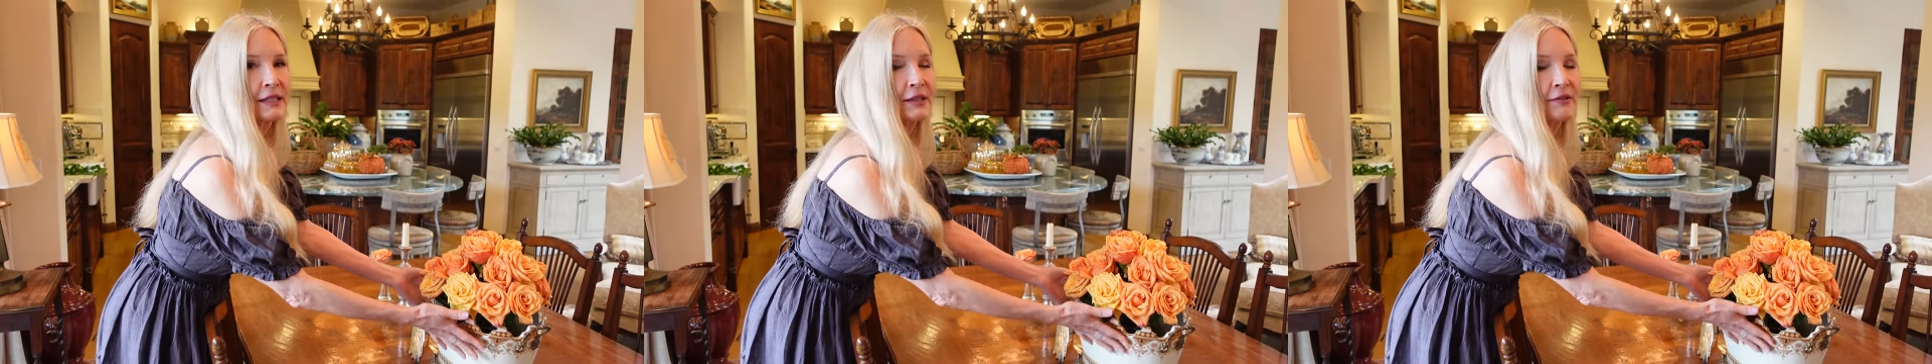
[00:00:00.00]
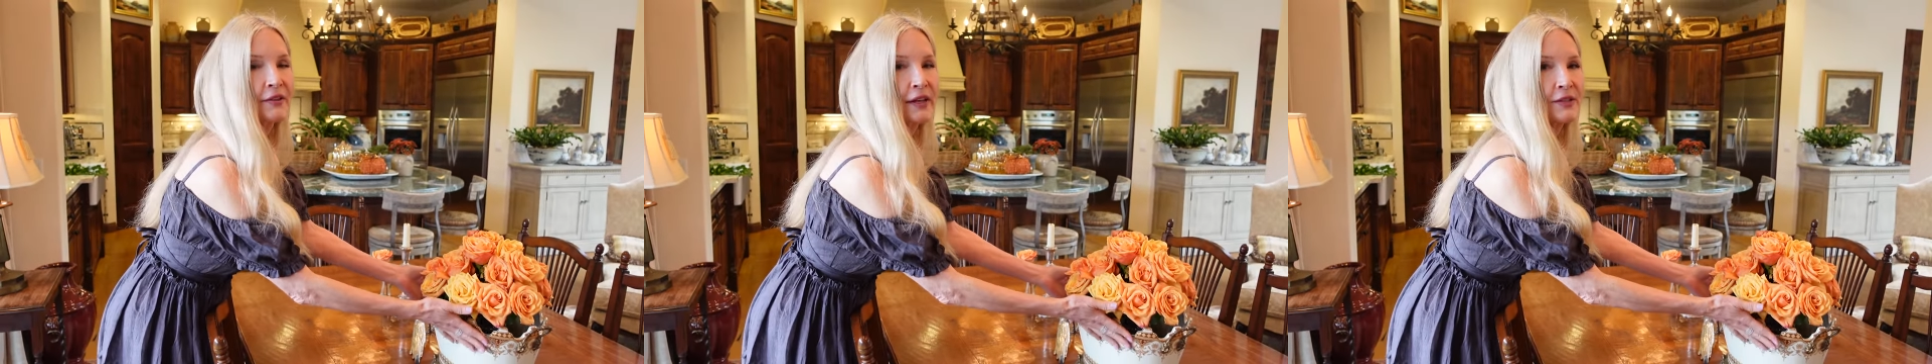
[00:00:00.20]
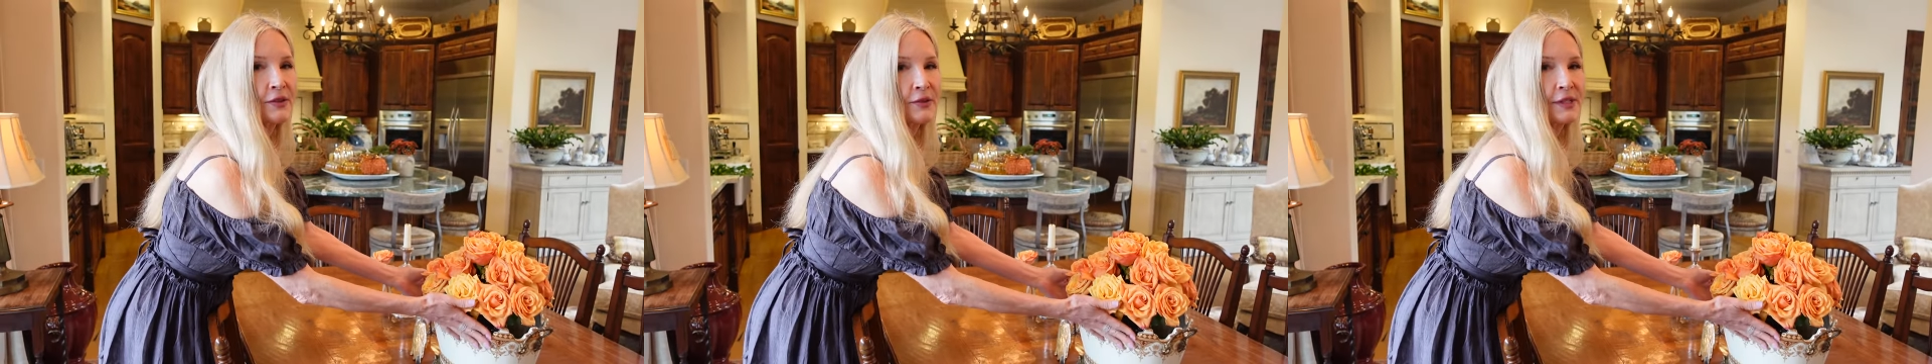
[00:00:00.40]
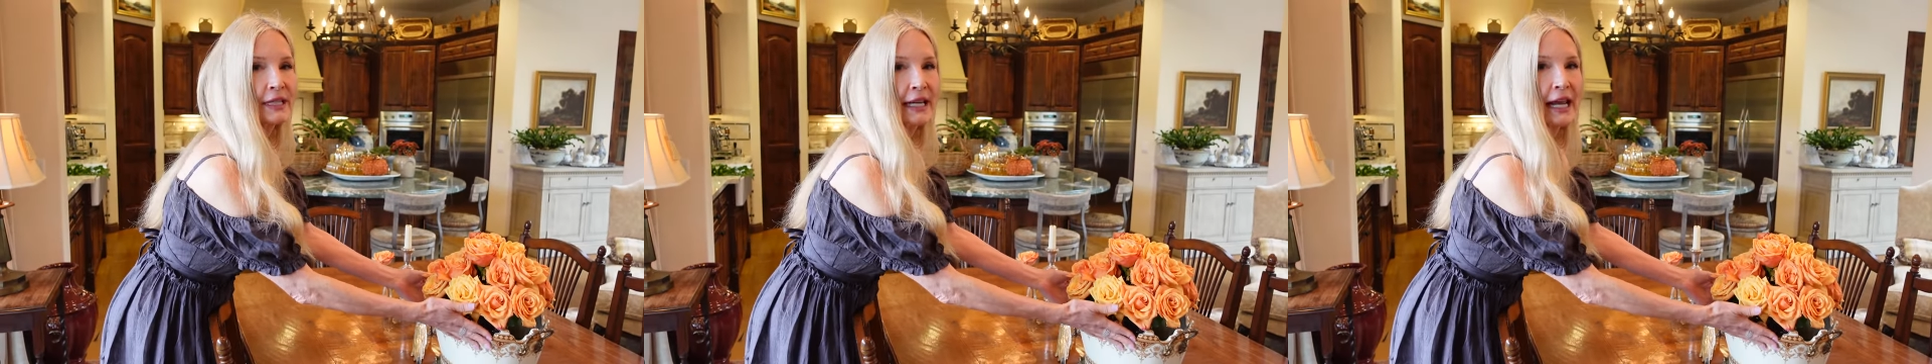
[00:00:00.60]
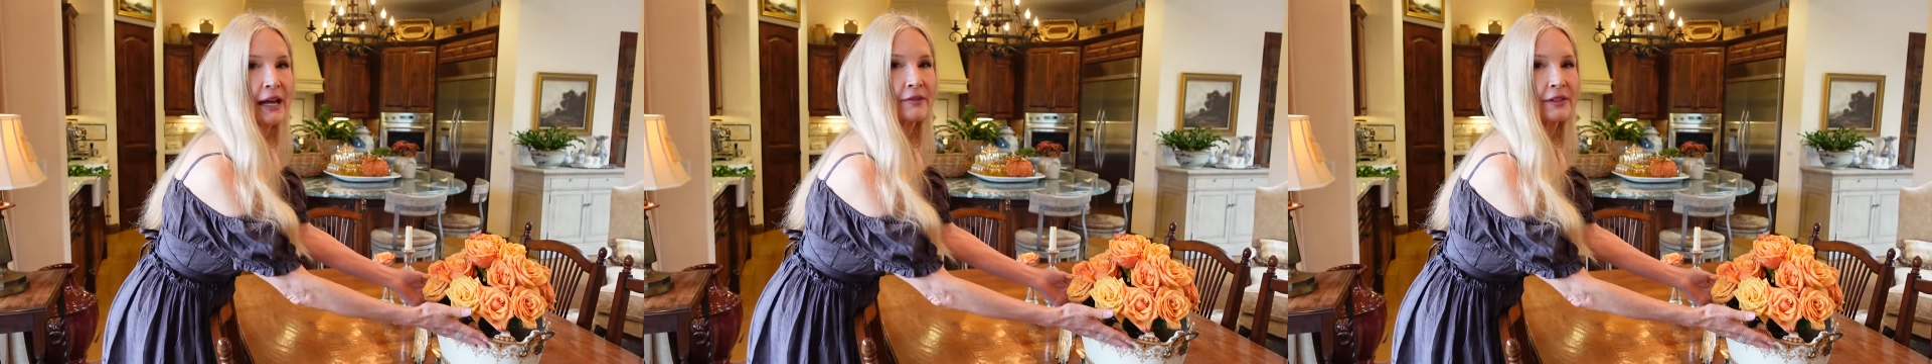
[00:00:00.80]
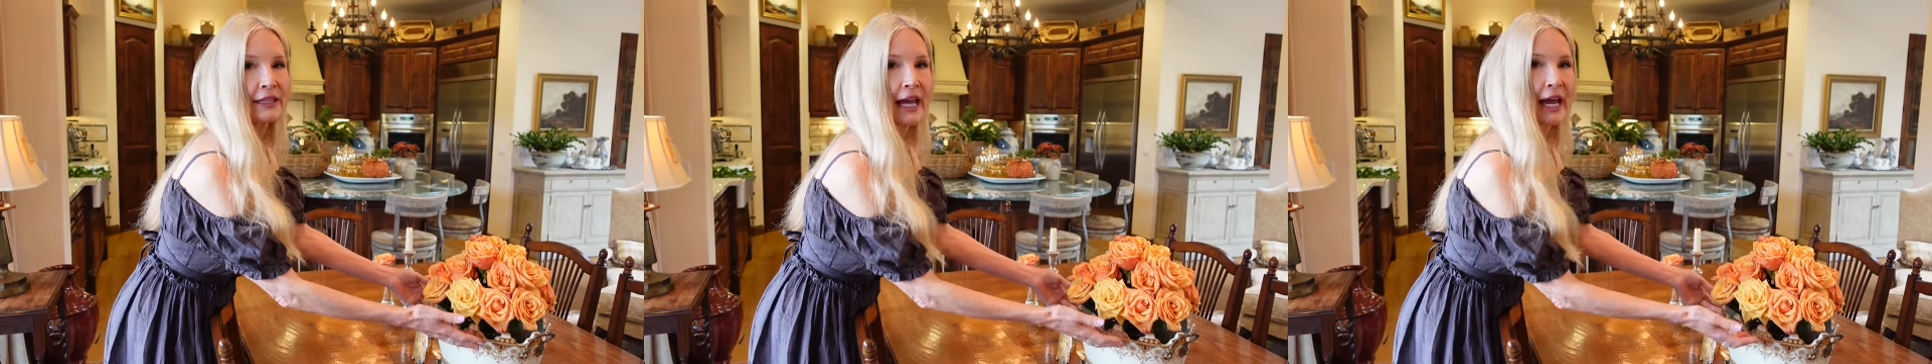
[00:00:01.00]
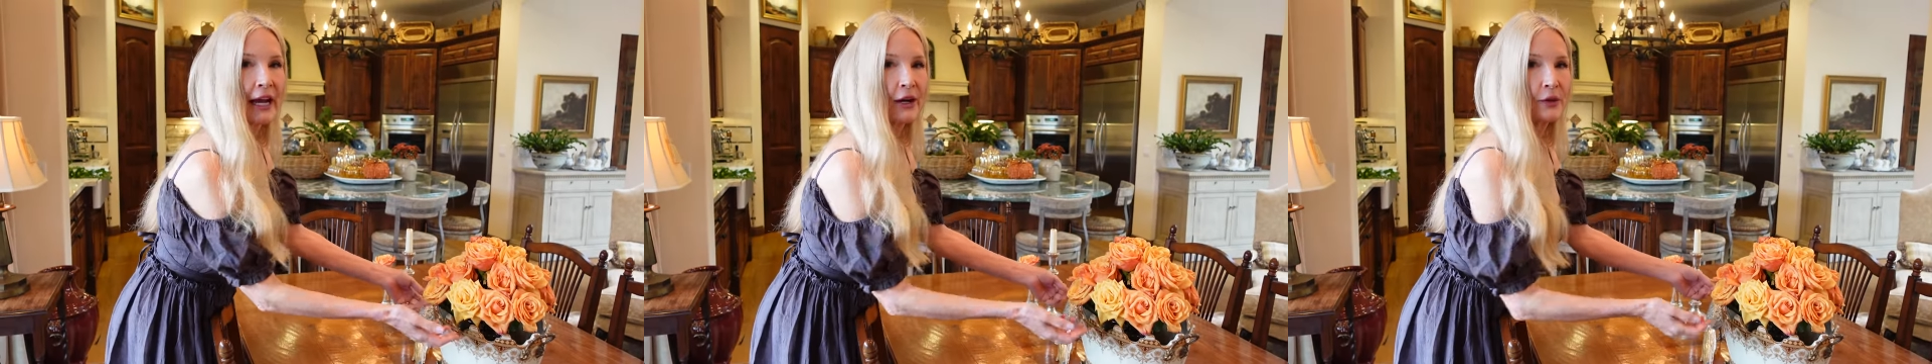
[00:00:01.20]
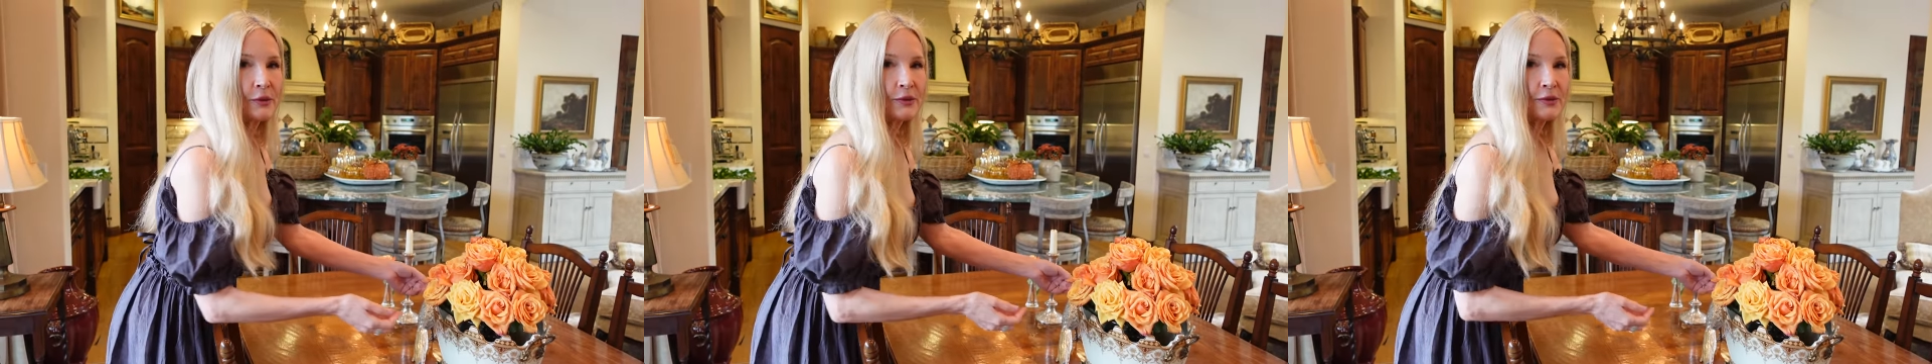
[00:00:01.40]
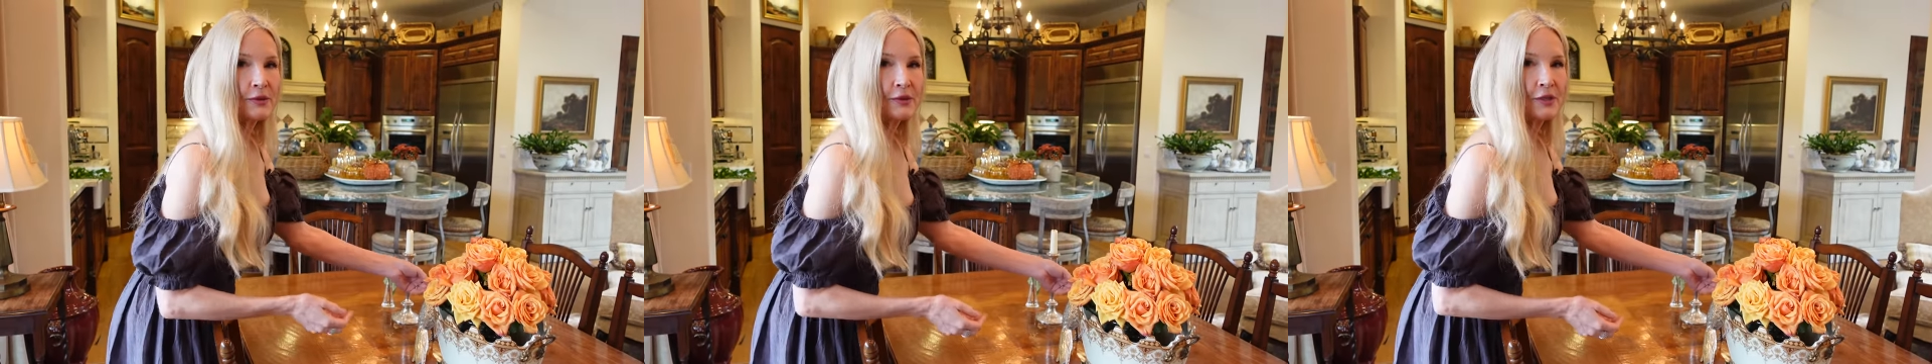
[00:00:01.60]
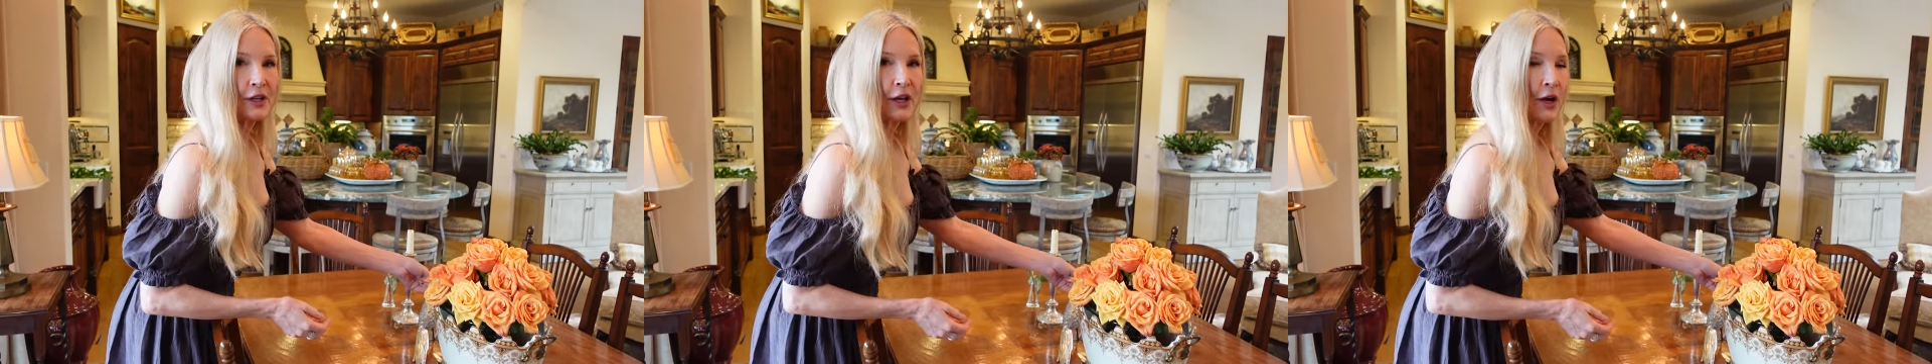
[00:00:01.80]
the vessels that I have in the
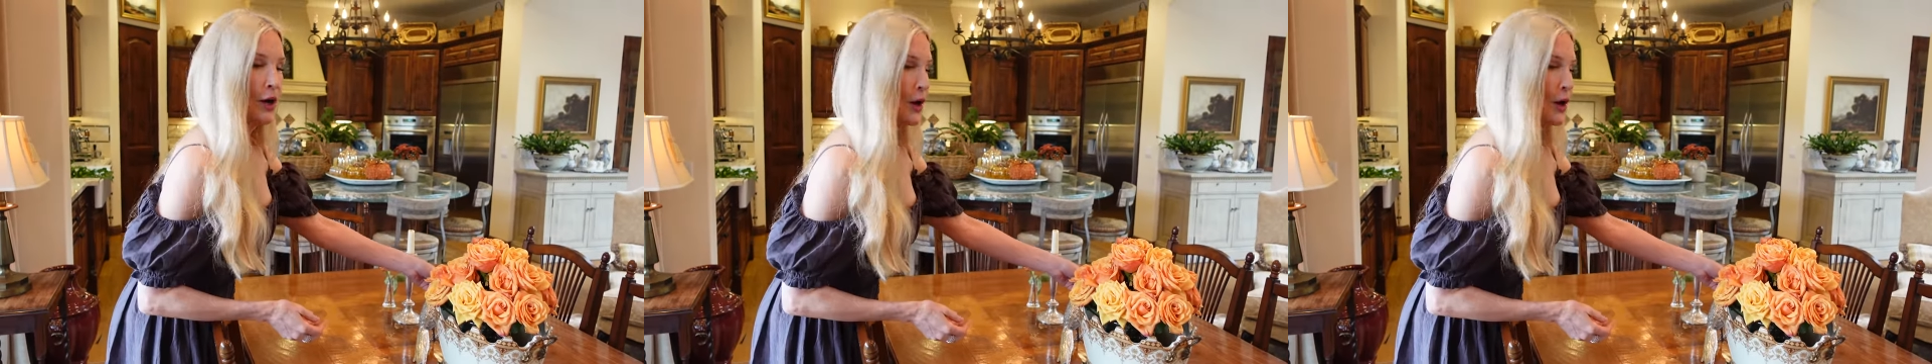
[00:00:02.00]
house